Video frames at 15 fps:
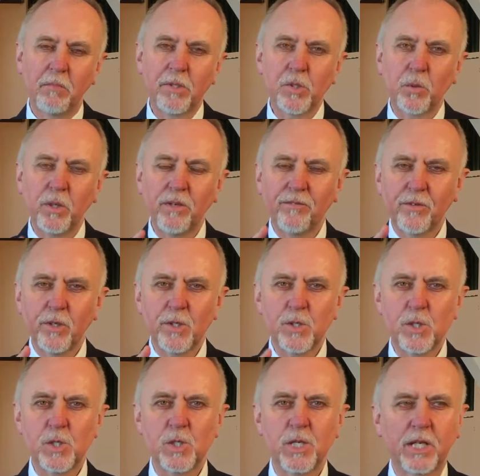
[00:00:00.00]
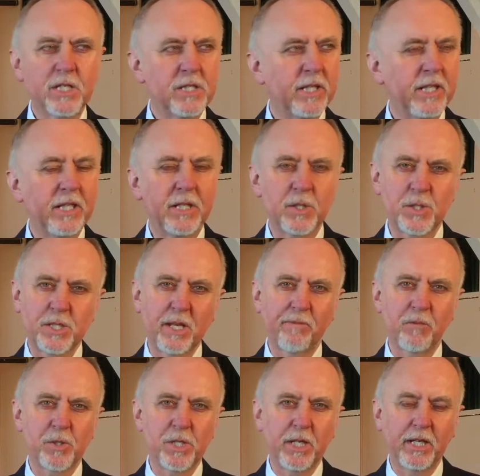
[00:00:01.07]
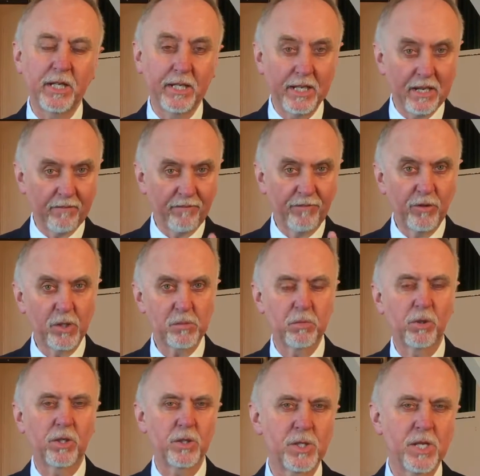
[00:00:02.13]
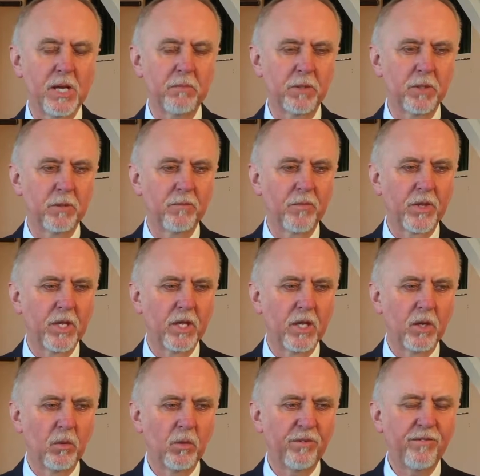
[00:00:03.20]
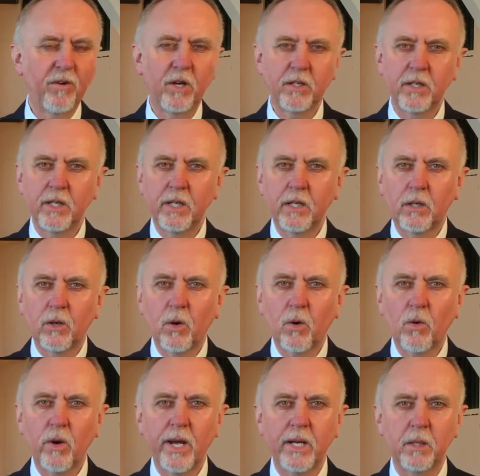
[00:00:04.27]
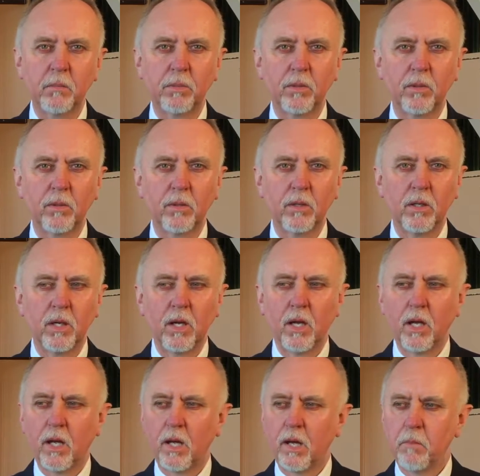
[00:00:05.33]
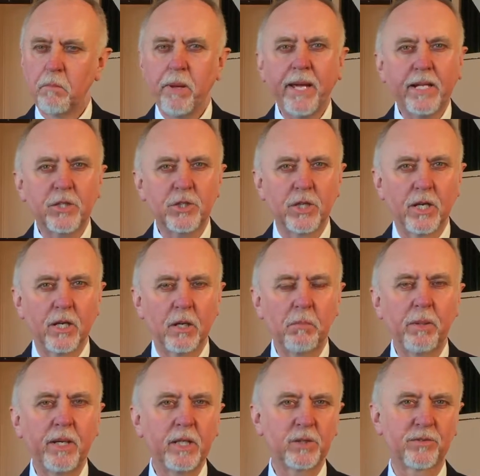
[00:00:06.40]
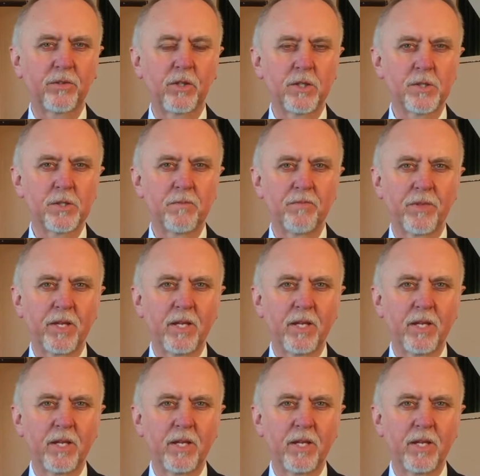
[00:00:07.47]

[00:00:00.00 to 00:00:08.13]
Between verses 16 and 17 in that first of Samuel, we find an incredible picture appears for us.